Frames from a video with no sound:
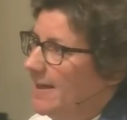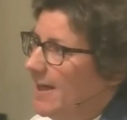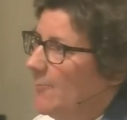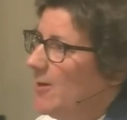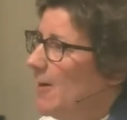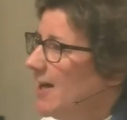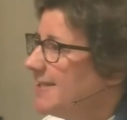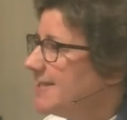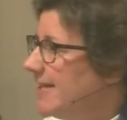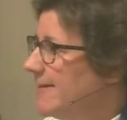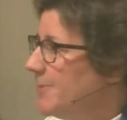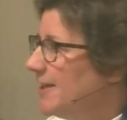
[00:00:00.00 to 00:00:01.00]
And we might
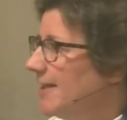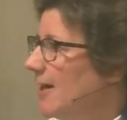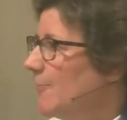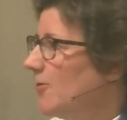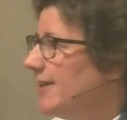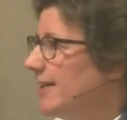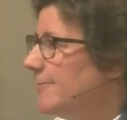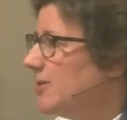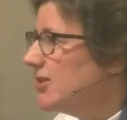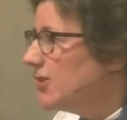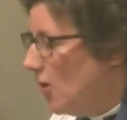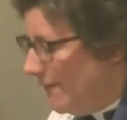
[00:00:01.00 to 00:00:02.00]
say, picking up on the
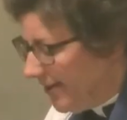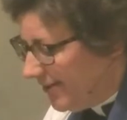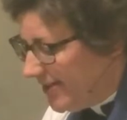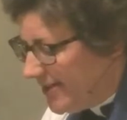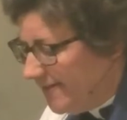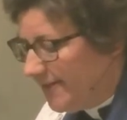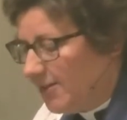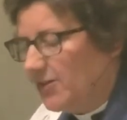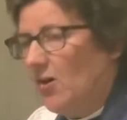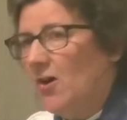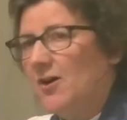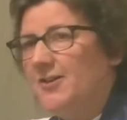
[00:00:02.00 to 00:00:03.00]
image of a thief, that
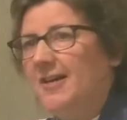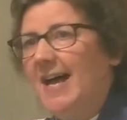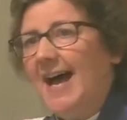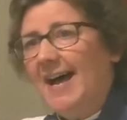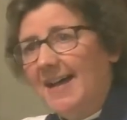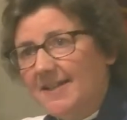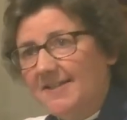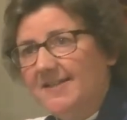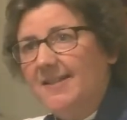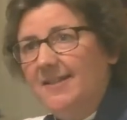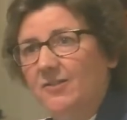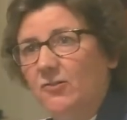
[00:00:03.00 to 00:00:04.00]
God
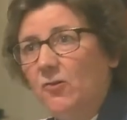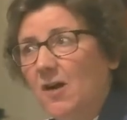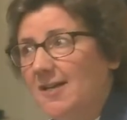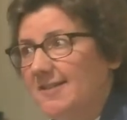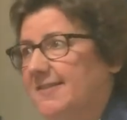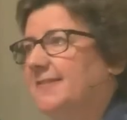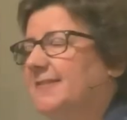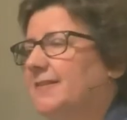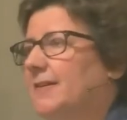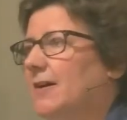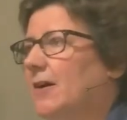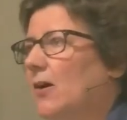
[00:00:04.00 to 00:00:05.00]
has, in Christ,
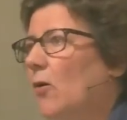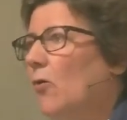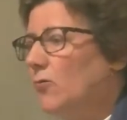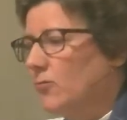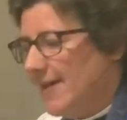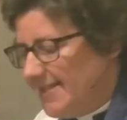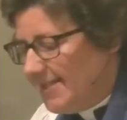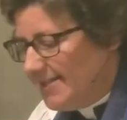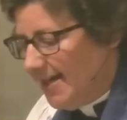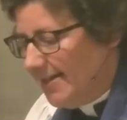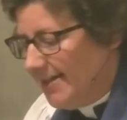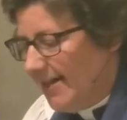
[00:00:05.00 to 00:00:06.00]
already
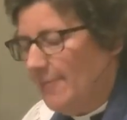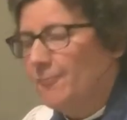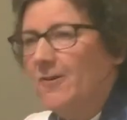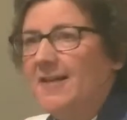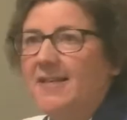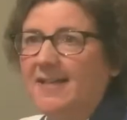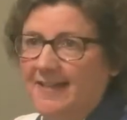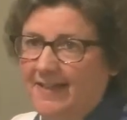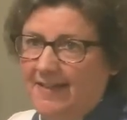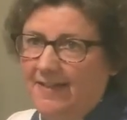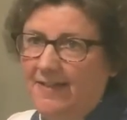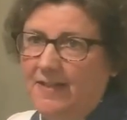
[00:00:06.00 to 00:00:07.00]
done a
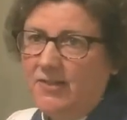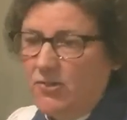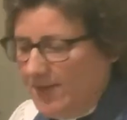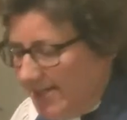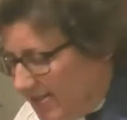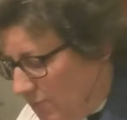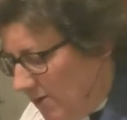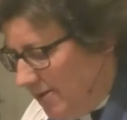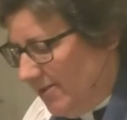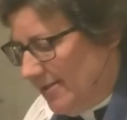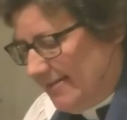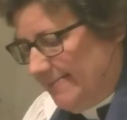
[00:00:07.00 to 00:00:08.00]
break-in to this
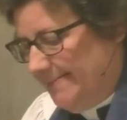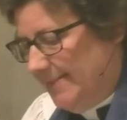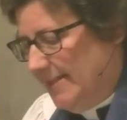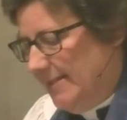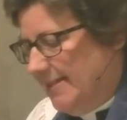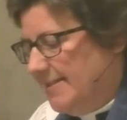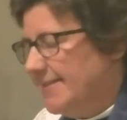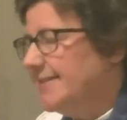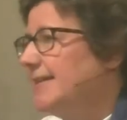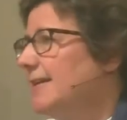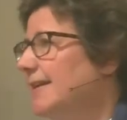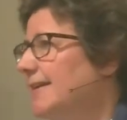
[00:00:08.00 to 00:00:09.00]
world,
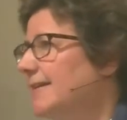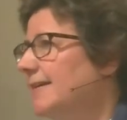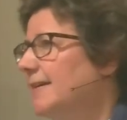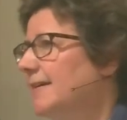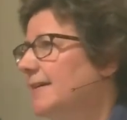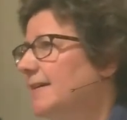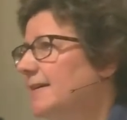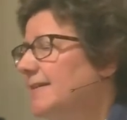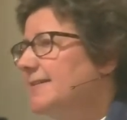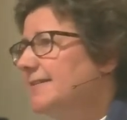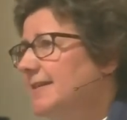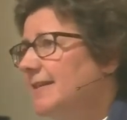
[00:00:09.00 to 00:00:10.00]
stealing
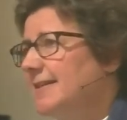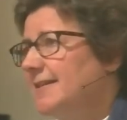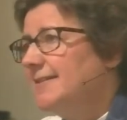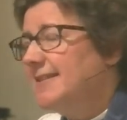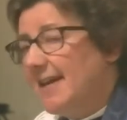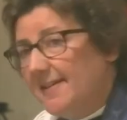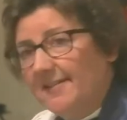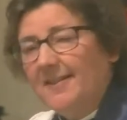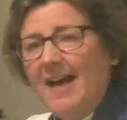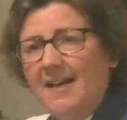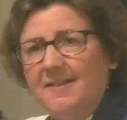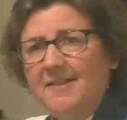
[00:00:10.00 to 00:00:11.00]
death
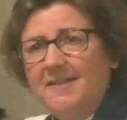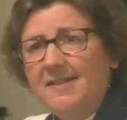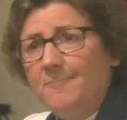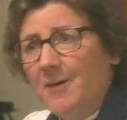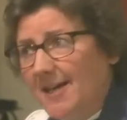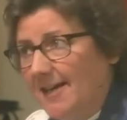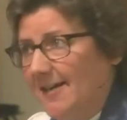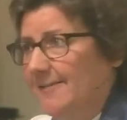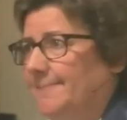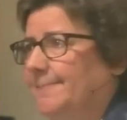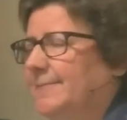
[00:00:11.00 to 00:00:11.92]
and despair